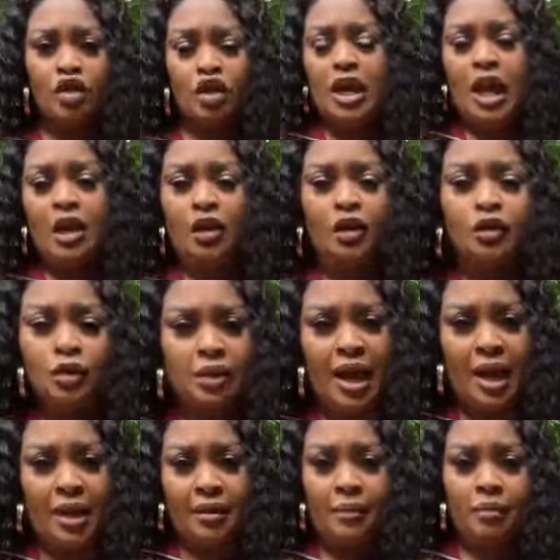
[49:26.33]
You cannot do
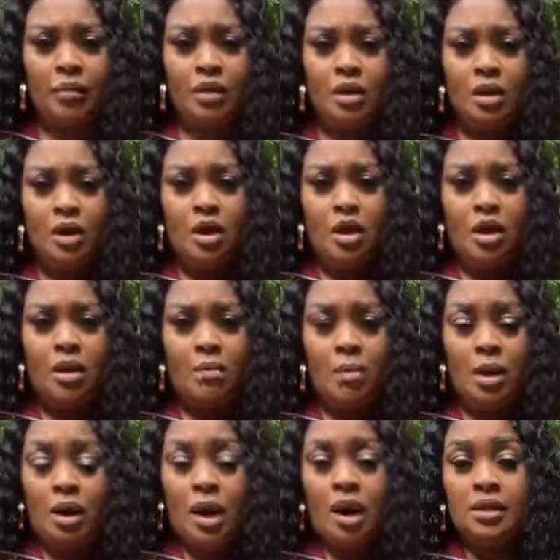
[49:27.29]
that.
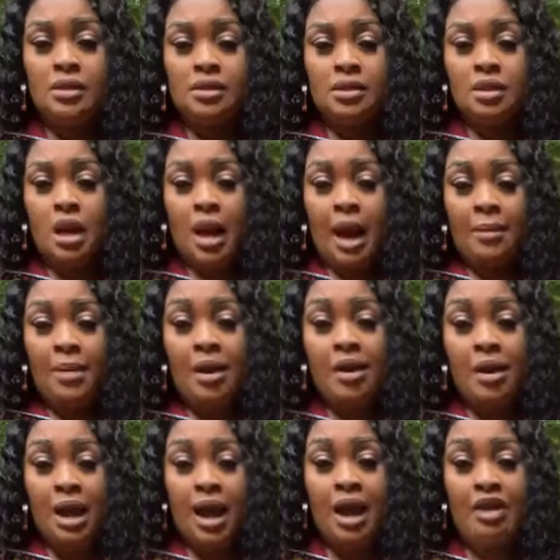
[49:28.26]
Because
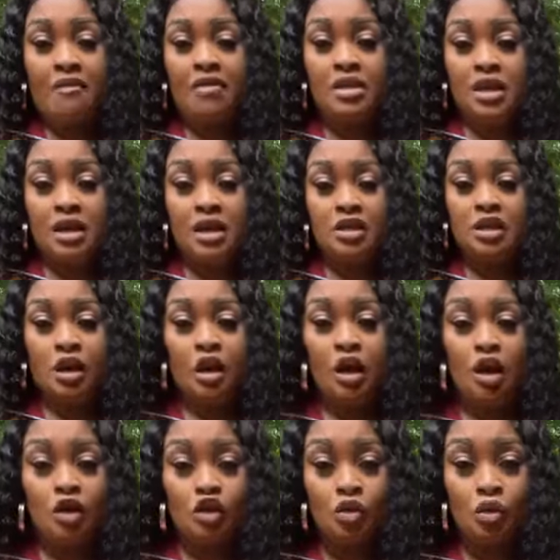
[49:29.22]
America, everything is a
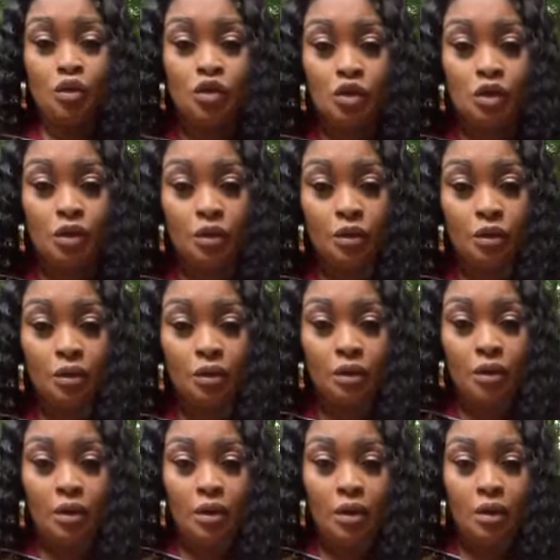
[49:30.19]
lawsuit.
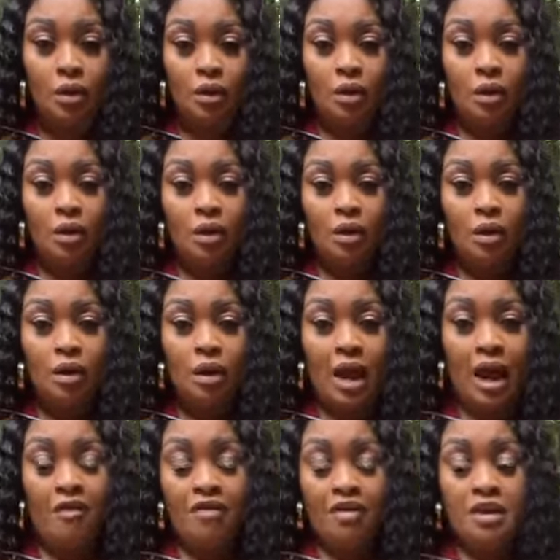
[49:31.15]

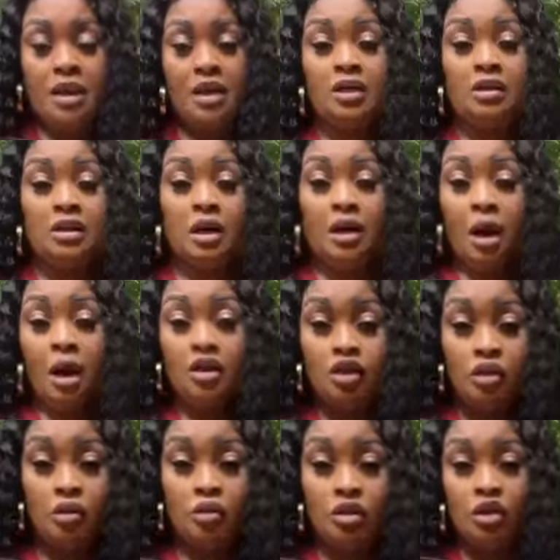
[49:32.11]
Everything is a
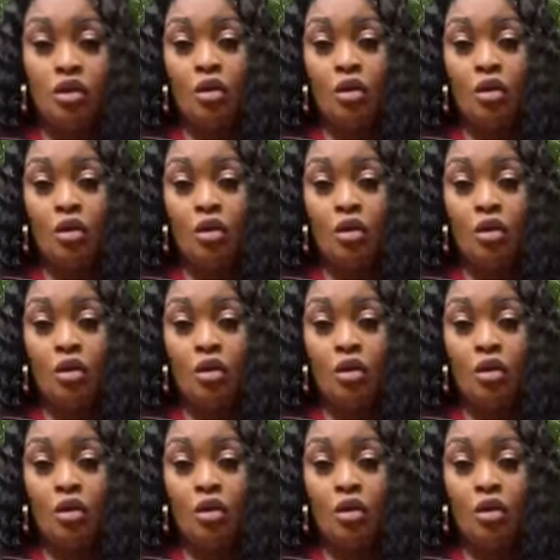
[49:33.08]
lawsuit.